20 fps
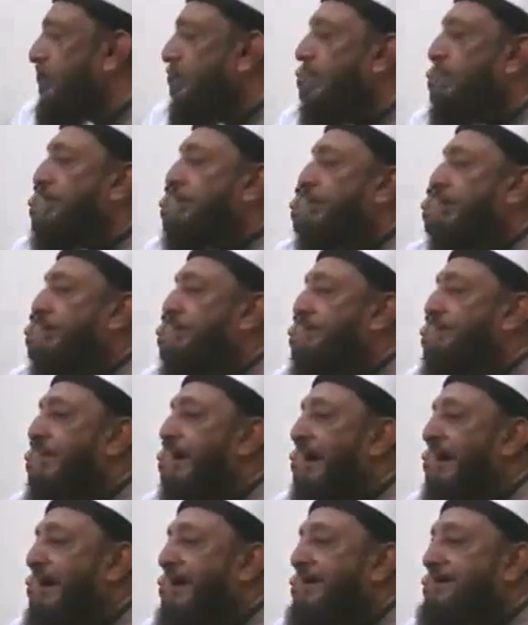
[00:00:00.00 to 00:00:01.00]
You want to
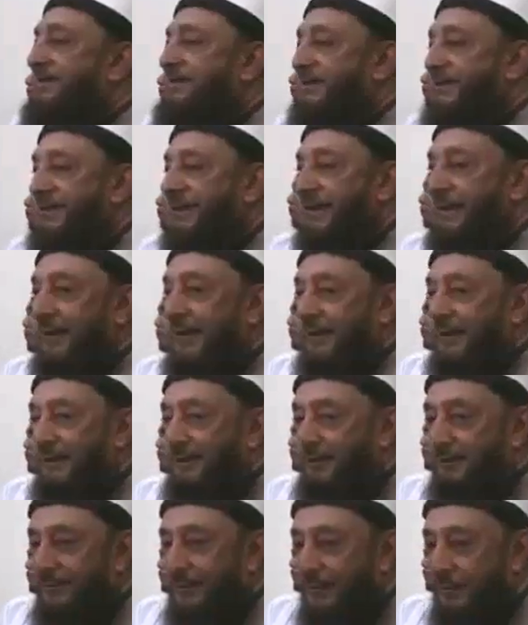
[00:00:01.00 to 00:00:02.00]

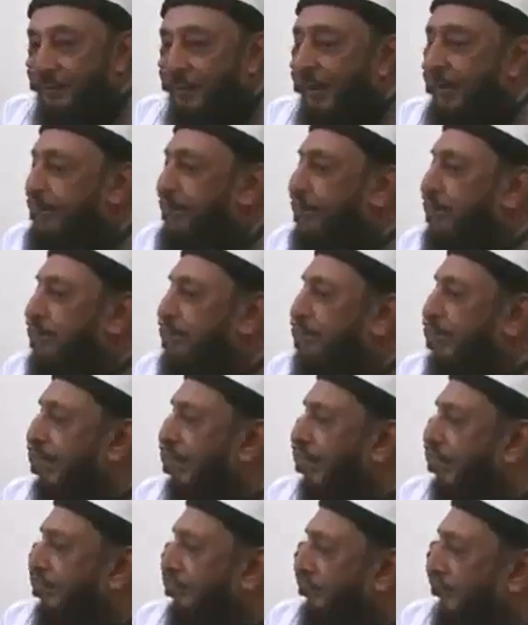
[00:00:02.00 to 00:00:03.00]
marginalize it. Why do you
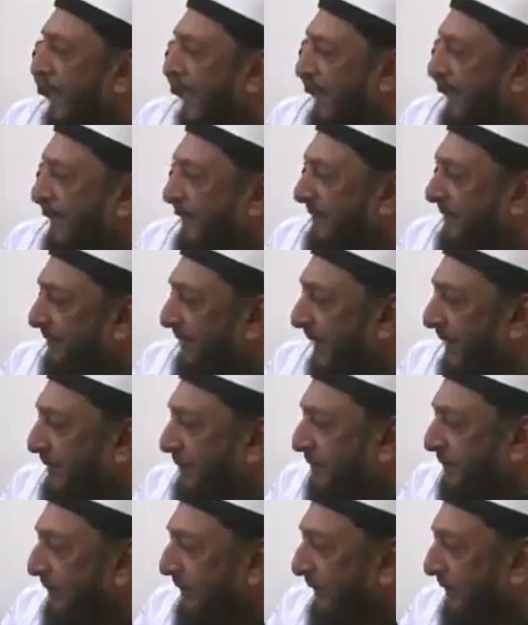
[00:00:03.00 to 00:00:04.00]
think banks
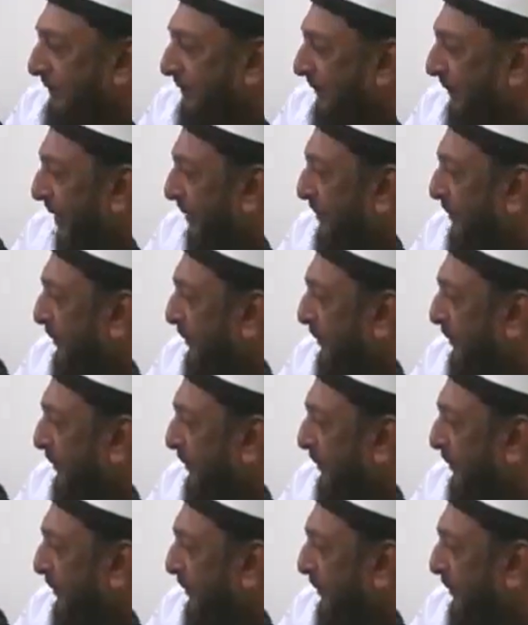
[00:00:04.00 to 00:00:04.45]
like to give